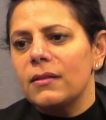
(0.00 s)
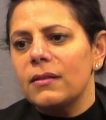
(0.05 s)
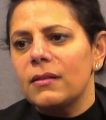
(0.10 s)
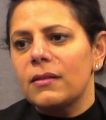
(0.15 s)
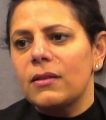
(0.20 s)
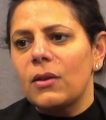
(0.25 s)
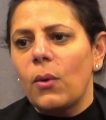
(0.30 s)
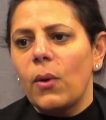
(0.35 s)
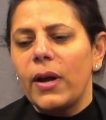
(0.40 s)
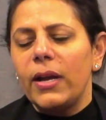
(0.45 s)

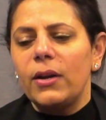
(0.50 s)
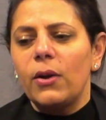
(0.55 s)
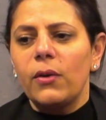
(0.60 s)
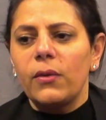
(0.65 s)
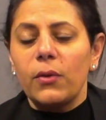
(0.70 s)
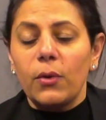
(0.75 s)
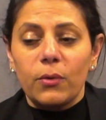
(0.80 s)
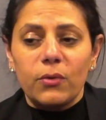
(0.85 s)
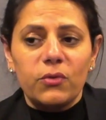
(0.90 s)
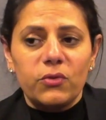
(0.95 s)
So I know
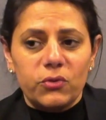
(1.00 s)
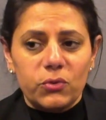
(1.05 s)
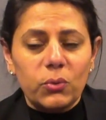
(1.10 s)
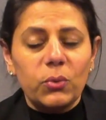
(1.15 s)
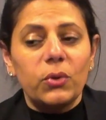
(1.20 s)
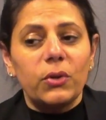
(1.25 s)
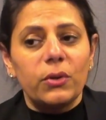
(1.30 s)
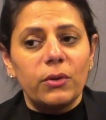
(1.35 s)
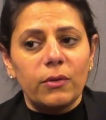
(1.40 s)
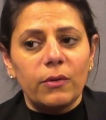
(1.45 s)
those
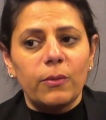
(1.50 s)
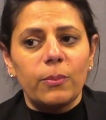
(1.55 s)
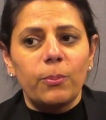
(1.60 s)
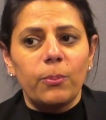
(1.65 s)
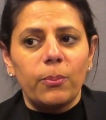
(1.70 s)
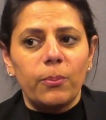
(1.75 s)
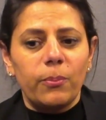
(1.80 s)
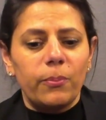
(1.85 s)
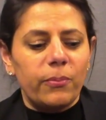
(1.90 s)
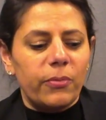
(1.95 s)
jewelers
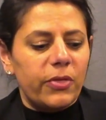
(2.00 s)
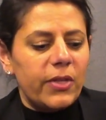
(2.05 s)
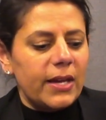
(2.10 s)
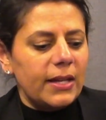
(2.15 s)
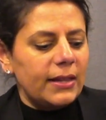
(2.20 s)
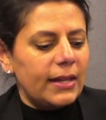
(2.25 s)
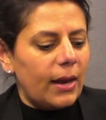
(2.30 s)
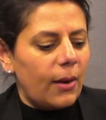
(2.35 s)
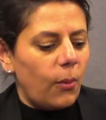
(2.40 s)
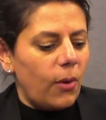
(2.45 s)

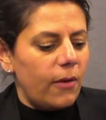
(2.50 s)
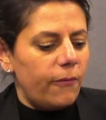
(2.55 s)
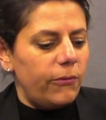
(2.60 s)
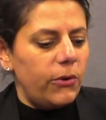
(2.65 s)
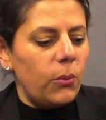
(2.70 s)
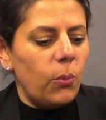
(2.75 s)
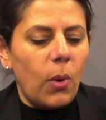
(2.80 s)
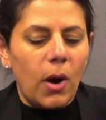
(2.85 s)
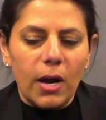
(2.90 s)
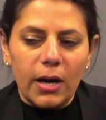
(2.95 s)
think that if
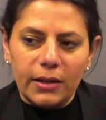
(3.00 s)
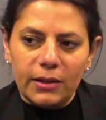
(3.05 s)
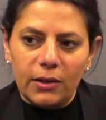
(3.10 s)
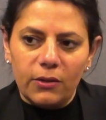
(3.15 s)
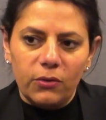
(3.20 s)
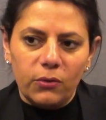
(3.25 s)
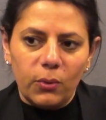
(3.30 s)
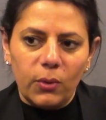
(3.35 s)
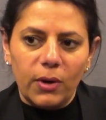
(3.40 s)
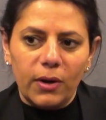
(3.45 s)
you walk in the
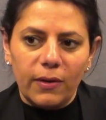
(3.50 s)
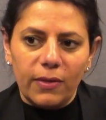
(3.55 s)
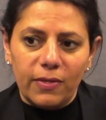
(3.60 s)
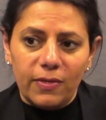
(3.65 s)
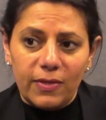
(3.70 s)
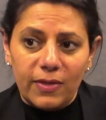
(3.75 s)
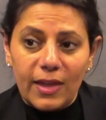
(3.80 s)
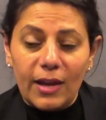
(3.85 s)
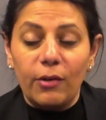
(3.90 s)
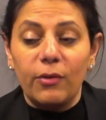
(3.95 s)
door,
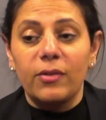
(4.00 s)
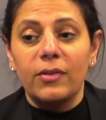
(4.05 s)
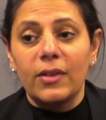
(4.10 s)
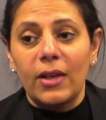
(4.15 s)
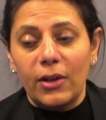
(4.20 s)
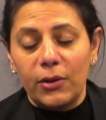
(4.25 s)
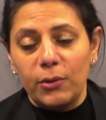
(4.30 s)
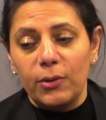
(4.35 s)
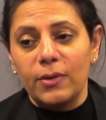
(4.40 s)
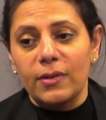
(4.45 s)
they'll
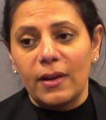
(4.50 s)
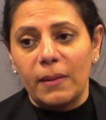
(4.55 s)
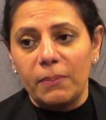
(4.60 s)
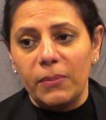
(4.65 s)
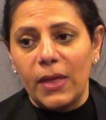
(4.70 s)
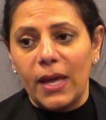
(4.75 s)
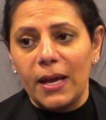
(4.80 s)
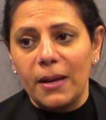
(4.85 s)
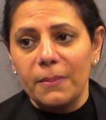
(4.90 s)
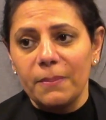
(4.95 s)
sell you
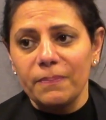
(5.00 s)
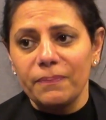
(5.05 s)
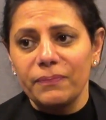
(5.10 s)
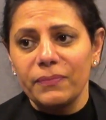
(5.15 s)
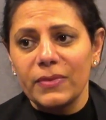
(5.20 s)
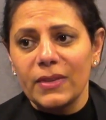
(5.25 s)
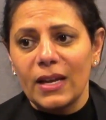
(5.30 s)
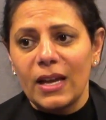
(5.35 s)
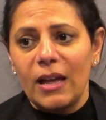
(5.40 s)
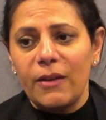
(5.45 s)
something.
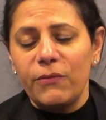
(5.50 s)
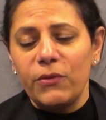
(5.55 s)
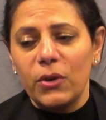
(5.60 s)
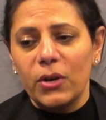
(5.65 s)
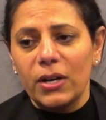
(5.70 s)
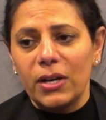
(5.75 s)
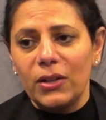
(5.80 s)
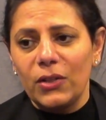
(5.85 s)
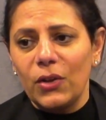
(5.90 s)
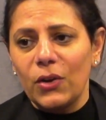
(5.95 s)
If you're
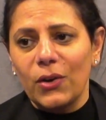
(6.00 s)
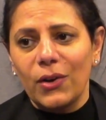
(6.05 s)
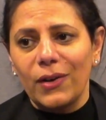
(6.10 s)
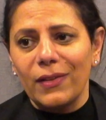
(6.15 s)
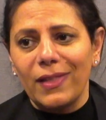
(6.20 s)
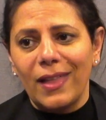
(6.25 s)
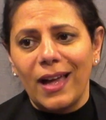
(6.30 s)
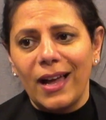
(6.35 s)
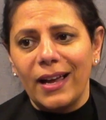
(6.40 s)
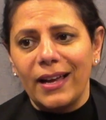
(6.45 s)
going to look
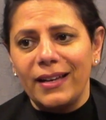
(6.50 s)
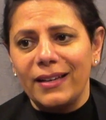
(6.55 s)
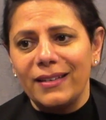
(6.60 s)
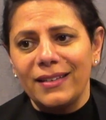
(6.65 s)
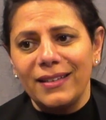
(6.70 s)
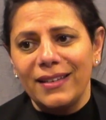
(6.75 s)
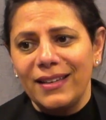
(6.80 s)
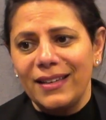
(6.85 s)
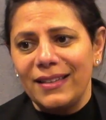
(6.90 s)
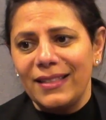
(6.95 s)

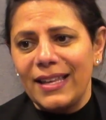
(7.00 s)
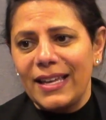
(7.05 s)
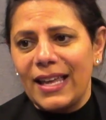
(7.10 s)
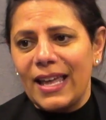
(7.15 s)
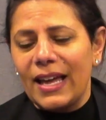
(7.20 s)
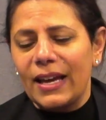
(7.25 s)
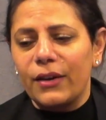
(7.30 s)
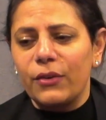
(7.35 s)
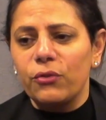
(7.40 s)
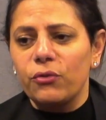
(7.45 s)
online, they
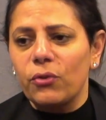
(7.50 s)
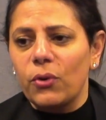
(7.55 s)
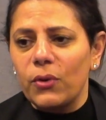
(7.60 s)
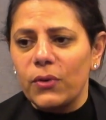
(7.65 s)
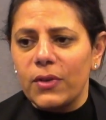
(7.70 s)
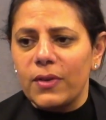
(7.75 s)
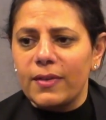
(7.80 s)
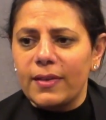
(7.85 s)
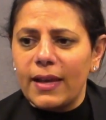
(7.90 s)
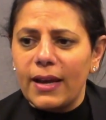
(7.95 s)
can't control
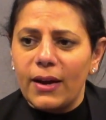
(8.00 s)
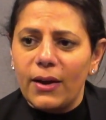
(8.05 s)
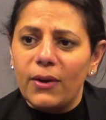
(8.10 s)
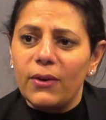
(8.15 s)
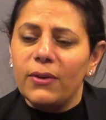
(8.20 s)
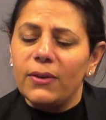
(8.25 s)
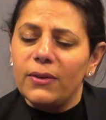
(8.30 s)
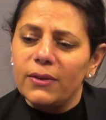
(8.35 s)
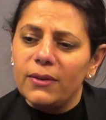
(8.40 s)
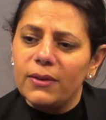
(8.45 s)
the sale.